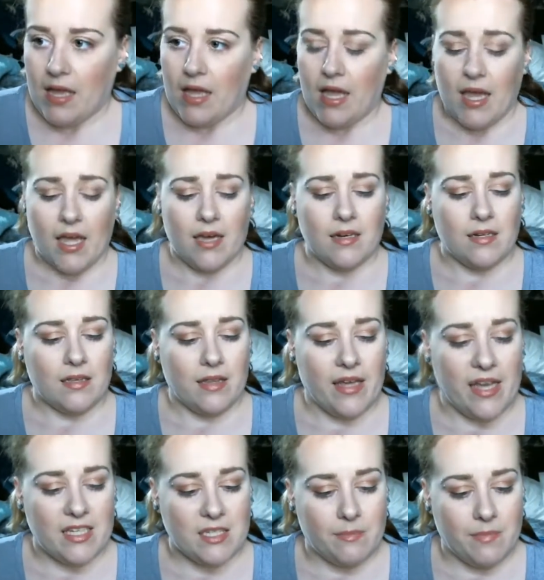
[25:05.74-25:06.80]
And
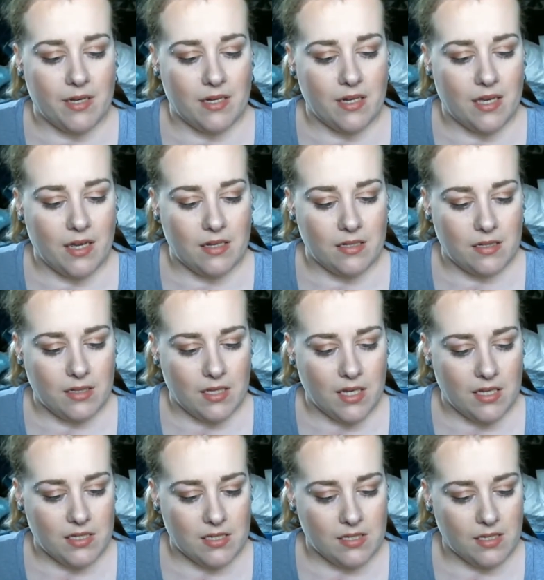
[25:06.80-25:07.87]
last but not
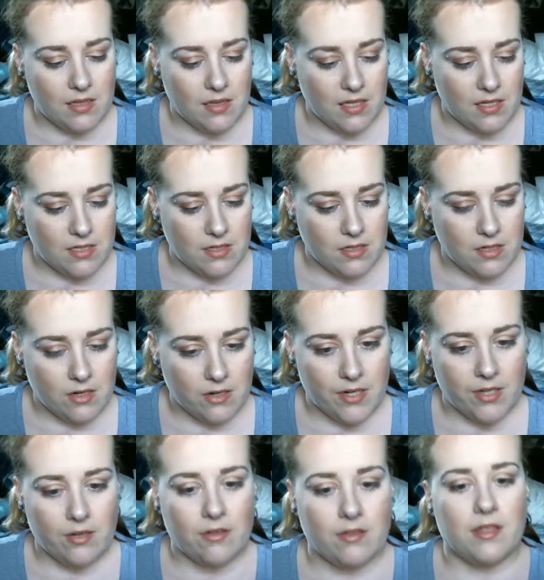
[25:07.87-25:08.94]
least, this
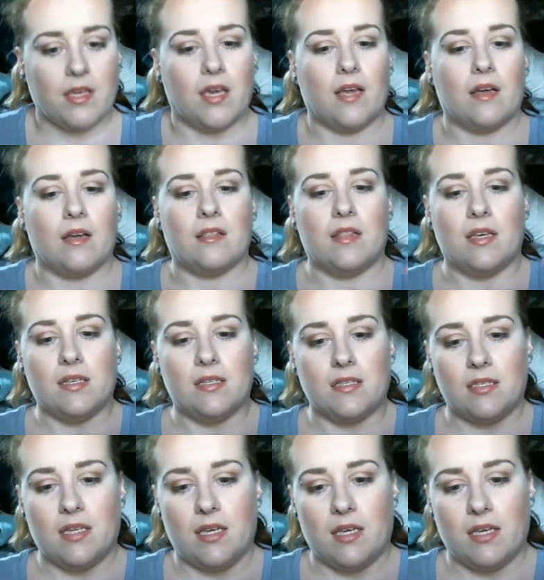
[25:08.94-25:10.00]
dirty old thing.
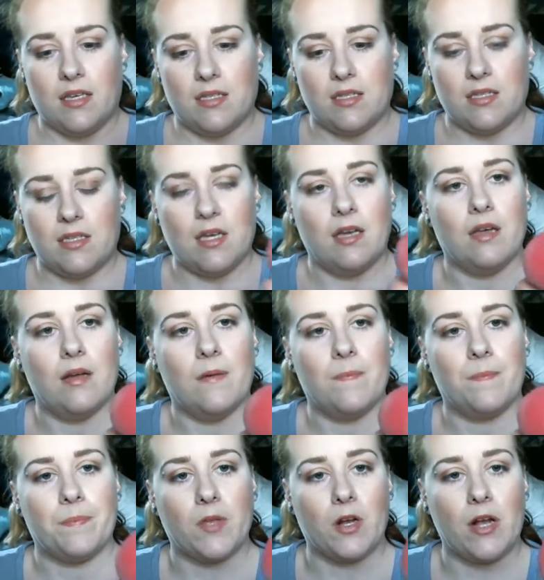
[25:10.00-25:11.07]
This is,
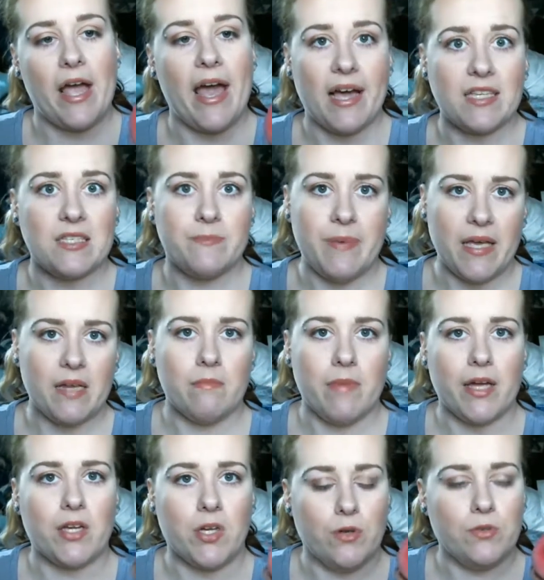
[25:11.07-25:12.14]
or has been,
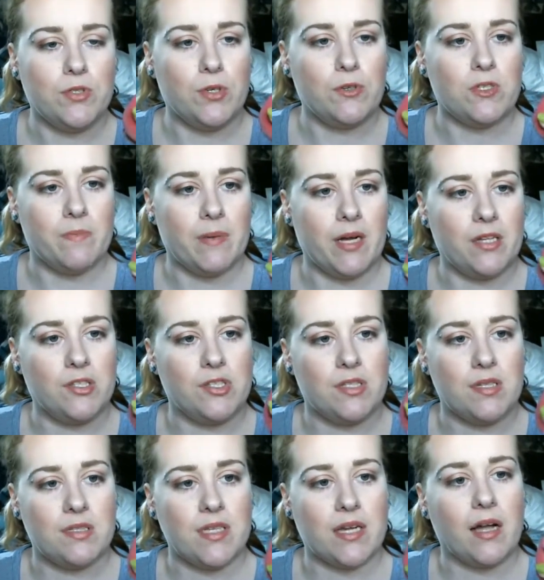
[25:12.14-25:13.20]
my go-to sponge
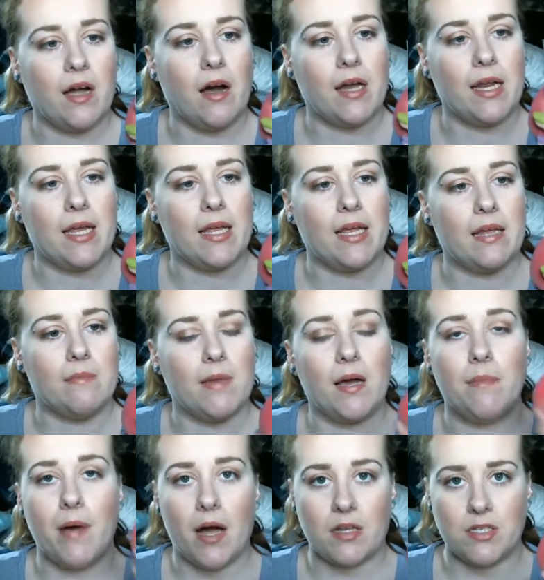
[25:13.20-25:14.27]
since I got it in my
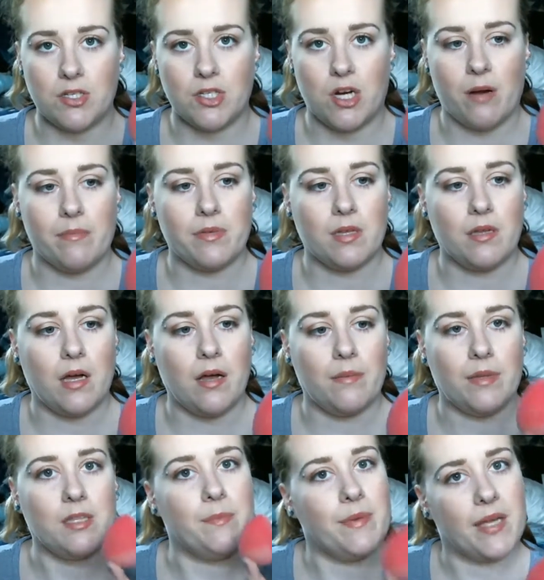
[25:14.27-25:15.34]
BoxyCharm
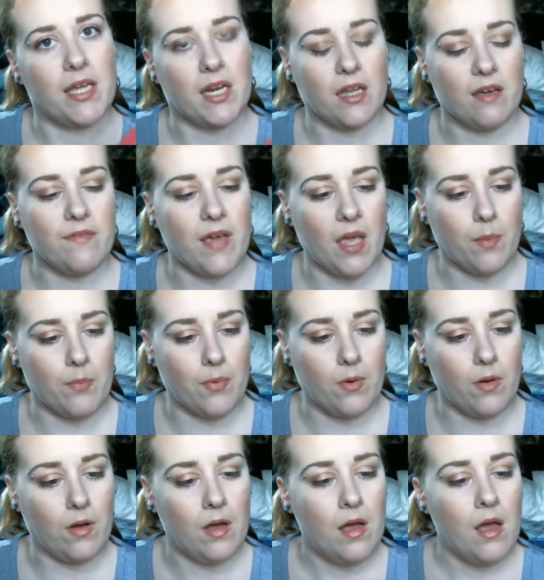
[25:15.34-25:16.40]
at the beginning of
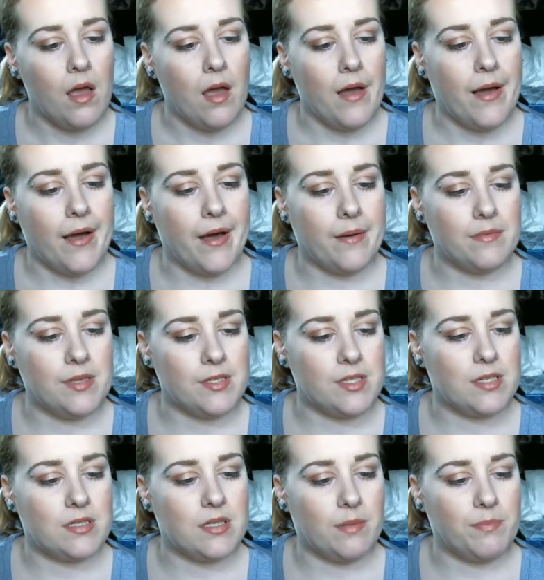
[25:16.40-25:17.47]
April. This
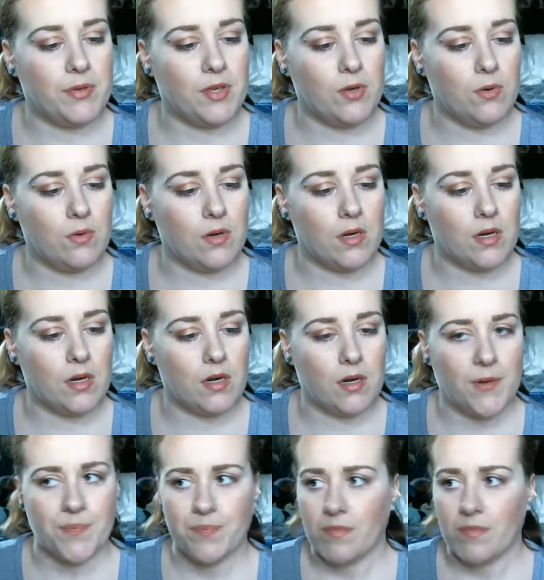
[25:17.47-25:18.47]
is the Pure,